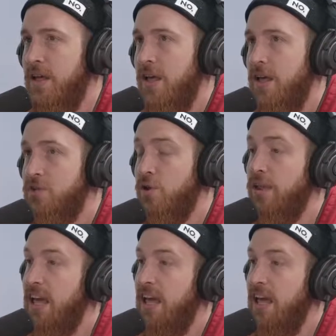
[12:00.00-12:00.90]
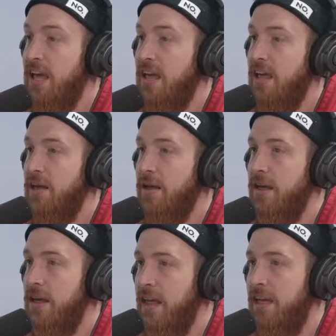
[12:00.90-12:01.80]
So
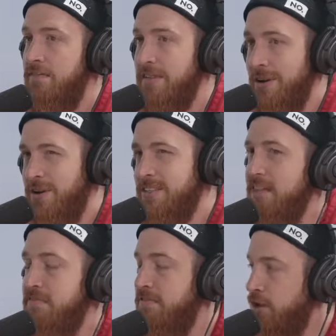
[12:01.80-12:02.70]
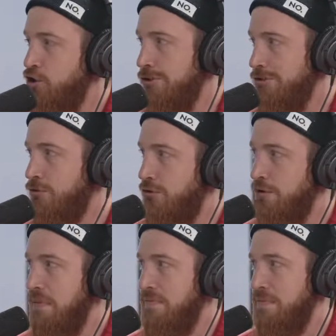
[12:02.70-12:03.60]
if there is a fictional
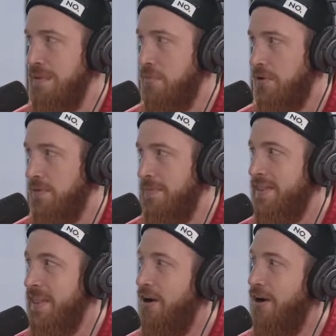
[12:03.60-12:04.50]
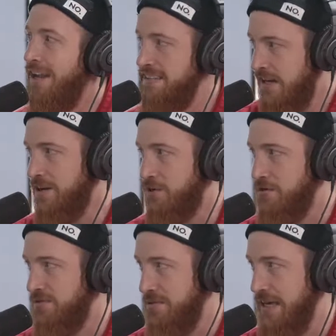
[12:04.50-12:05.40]
group of people that are identical
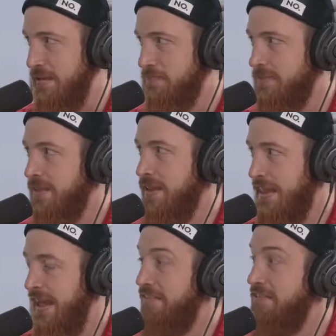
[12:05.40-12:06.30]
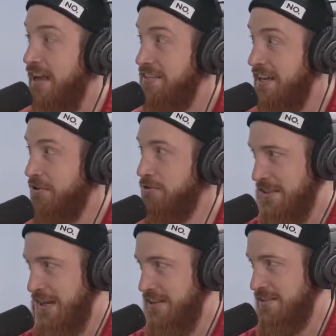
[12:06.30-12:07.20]
to me, that have the identical tastes,